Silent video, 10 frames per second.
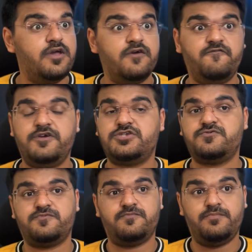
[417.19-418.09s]
which
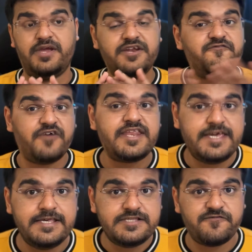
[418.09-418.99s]
made it very
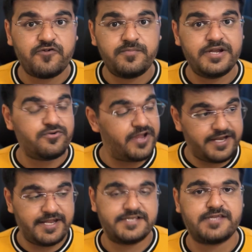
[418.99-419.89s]
easy for me to get
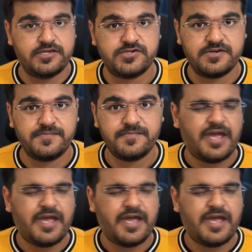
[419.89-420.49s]
an extension.